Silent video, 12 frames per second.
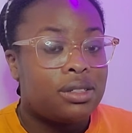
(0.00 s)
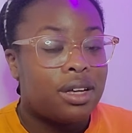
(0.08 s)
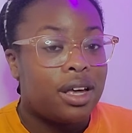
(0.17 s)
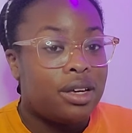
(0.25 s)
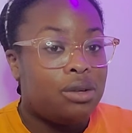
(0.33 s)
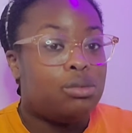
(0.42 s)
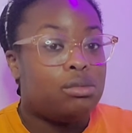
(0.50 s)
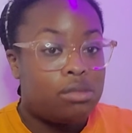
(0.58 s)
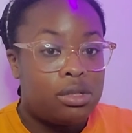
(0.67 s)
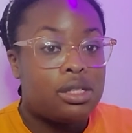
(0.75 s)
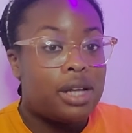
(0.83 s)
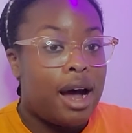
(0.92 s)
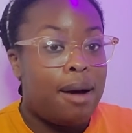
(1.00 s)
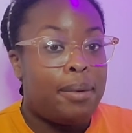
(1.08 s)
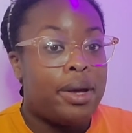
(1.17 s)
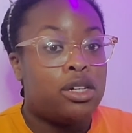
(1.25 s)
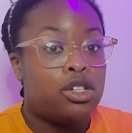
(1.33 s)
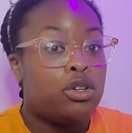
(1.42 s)
Like you
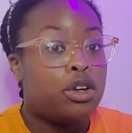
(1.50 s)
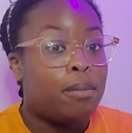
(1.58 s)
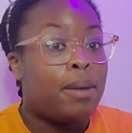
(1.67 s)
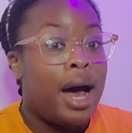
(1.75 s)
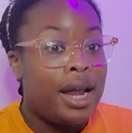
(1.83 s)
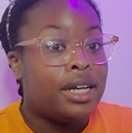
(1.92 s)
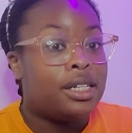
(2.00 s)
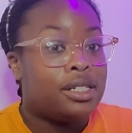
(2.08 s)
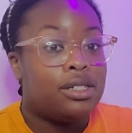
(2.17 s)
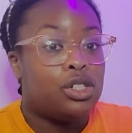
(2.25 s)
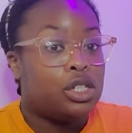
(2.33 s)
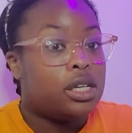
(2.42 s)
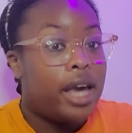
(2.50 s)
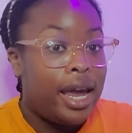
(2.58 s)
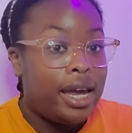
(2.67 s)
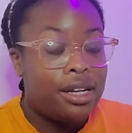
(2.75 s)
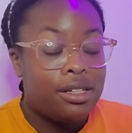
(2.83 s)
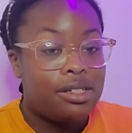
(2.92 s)
stop until your body just
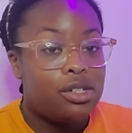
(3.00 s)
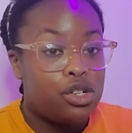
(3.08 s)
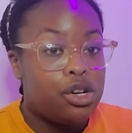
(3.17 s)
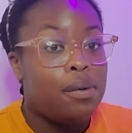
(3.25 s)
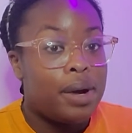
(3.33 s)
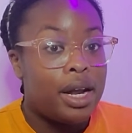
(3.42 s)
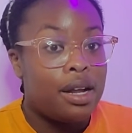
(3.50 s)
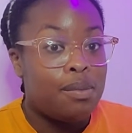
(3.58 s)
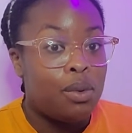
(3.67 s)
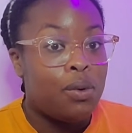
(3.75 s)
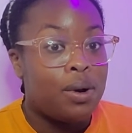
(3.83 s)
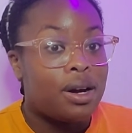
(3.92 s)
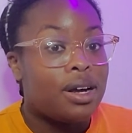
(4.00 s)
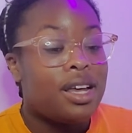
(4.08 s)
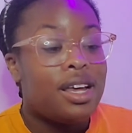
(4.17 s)
can't do it anymore.